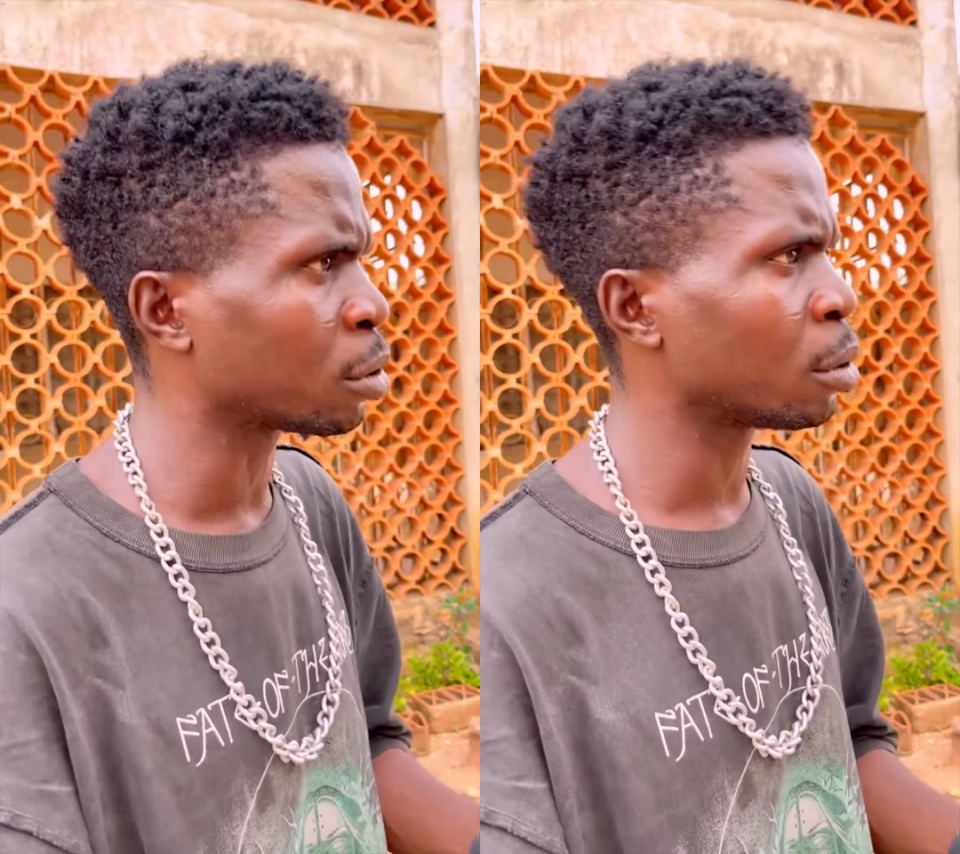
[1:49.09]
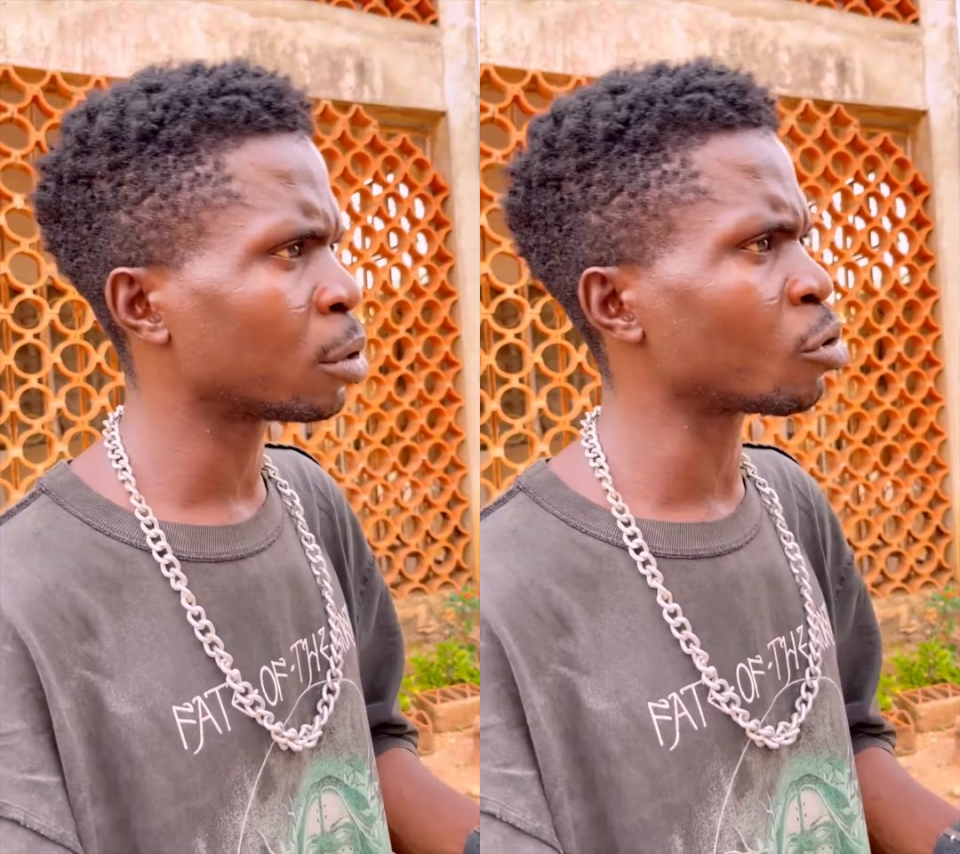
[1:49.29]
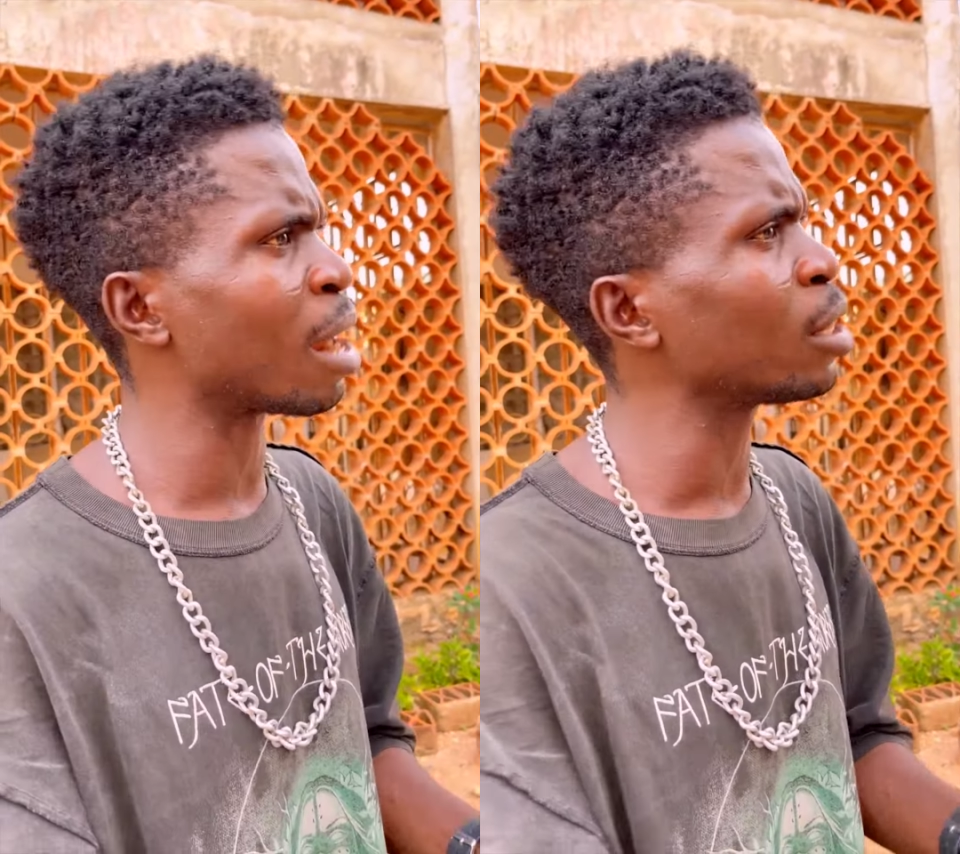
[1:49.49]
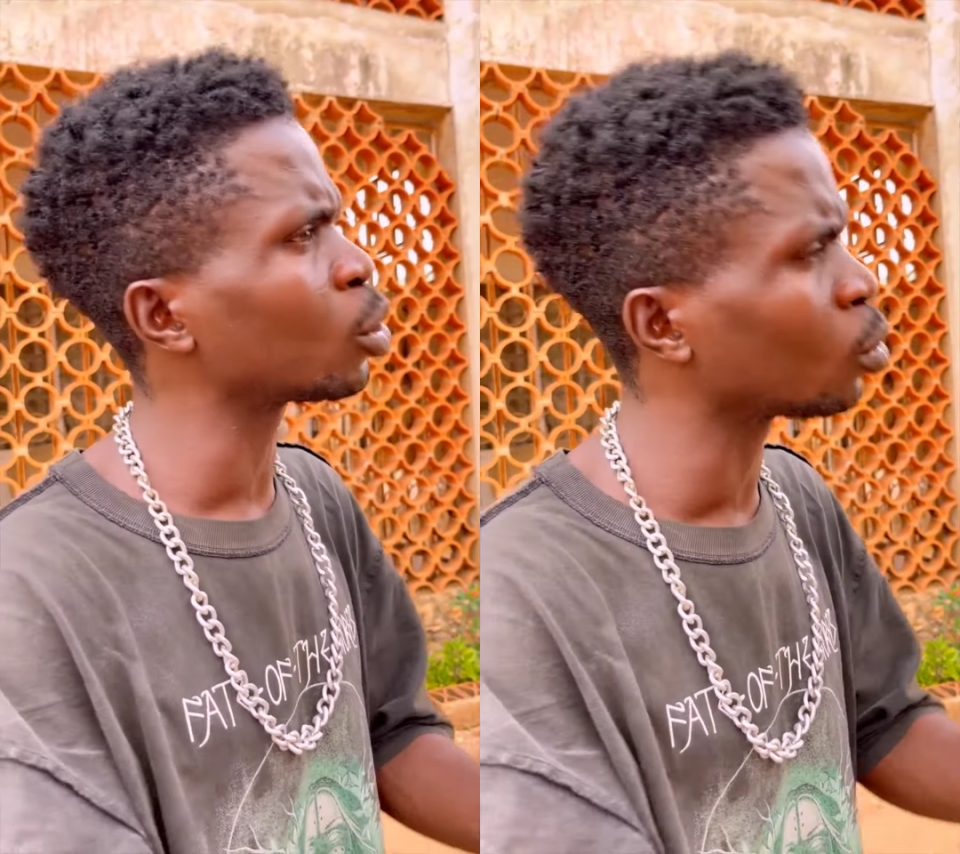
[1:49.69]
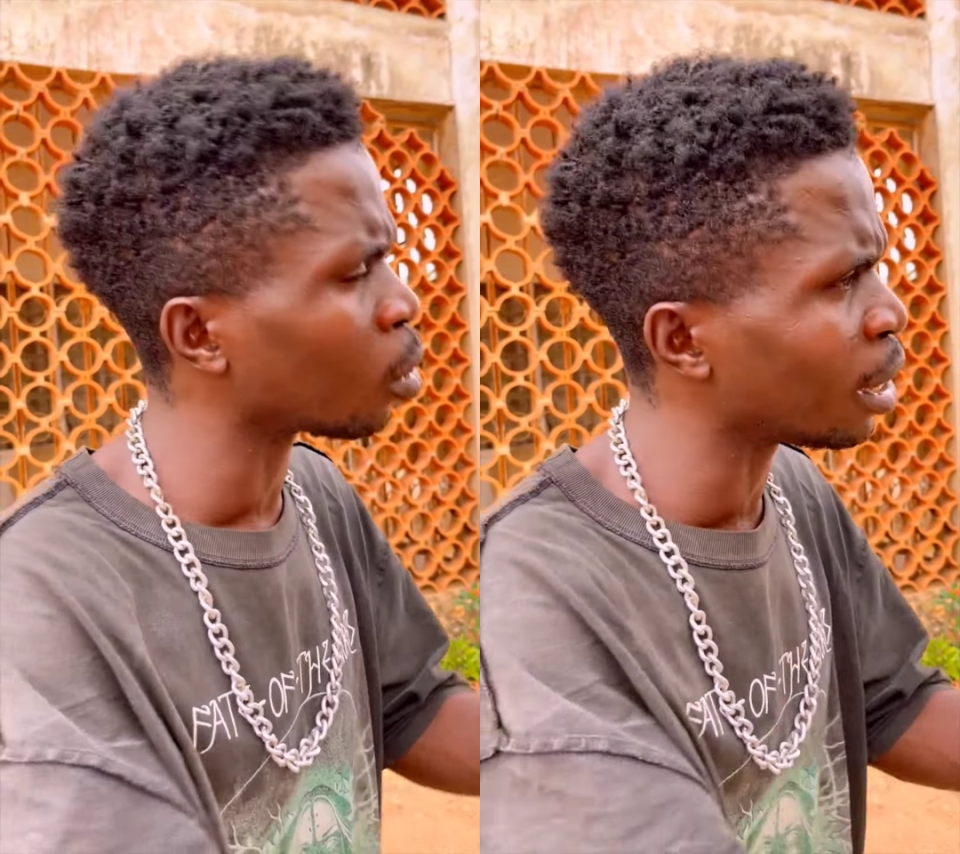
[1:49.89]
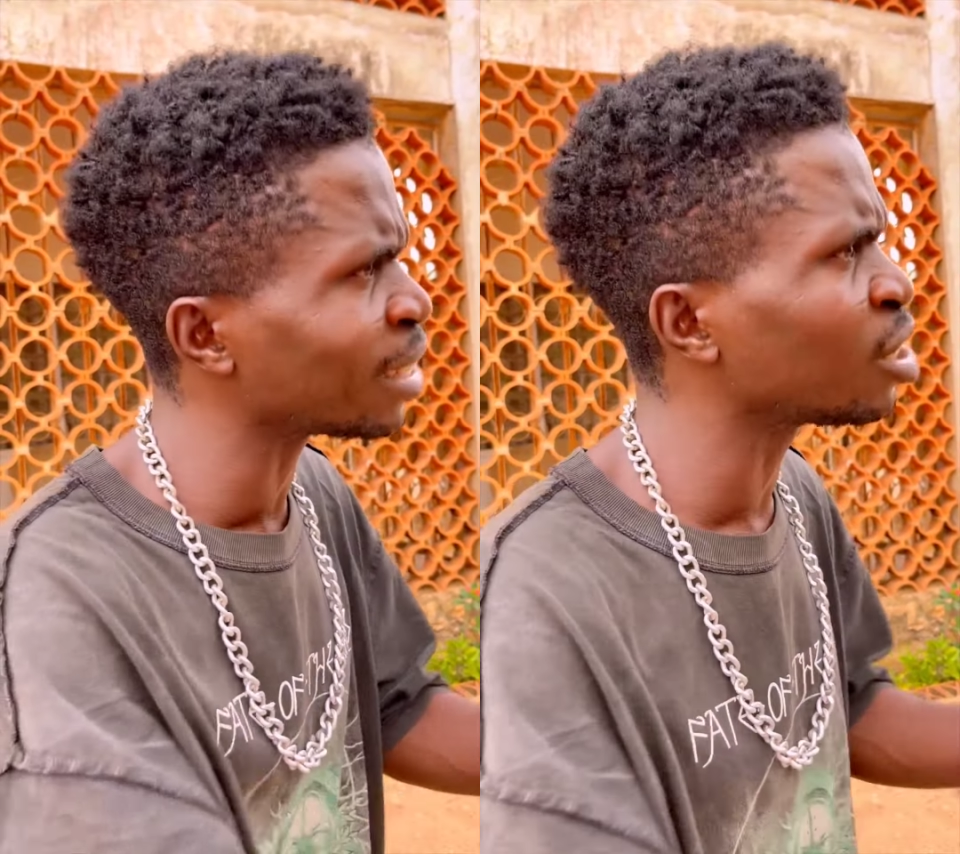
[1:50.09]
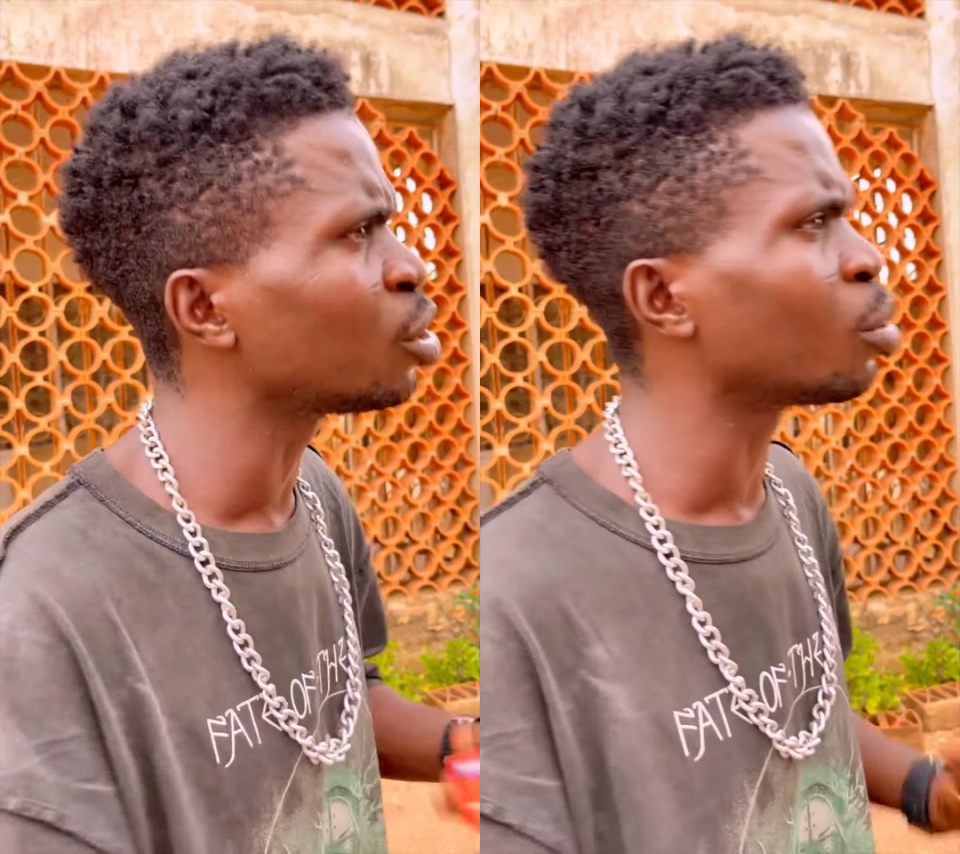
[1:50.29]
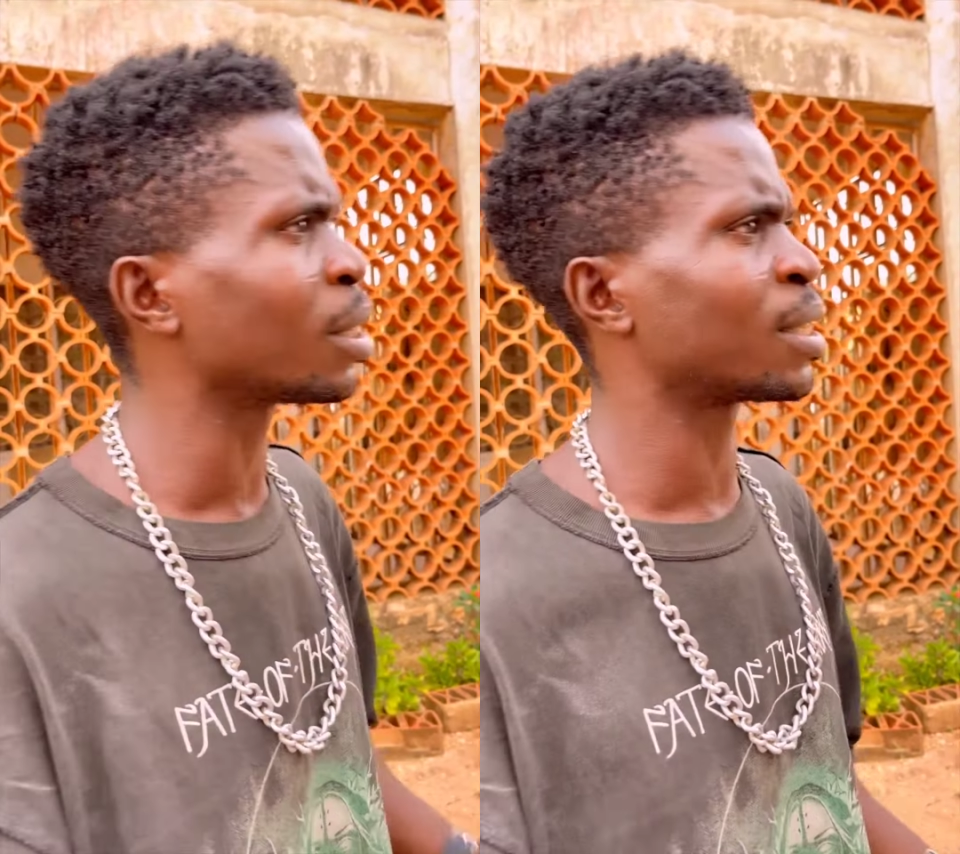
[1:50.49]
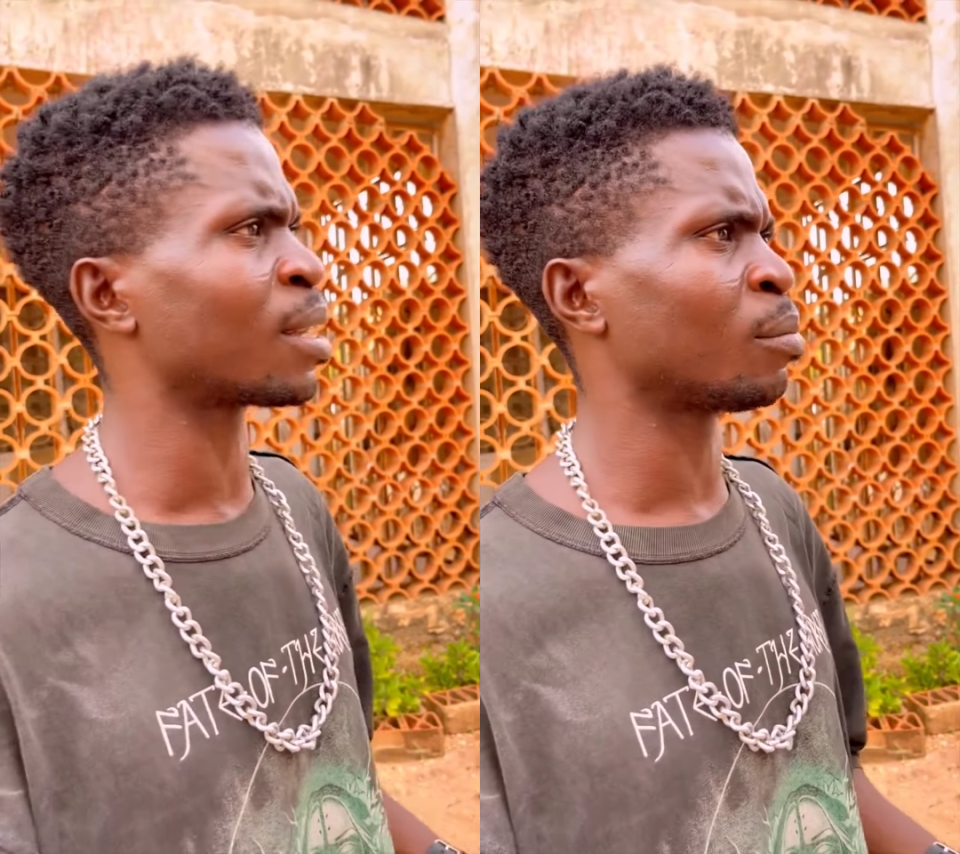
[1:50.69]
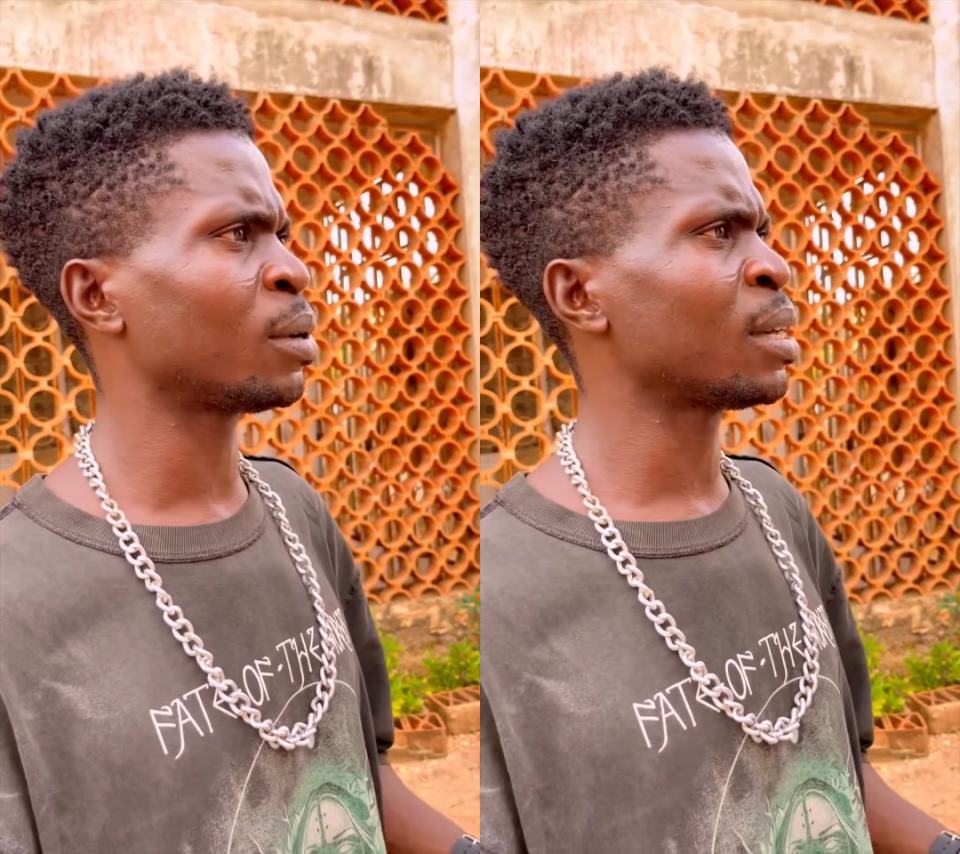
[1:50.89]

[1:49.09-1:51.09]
So I need to collect new ATM,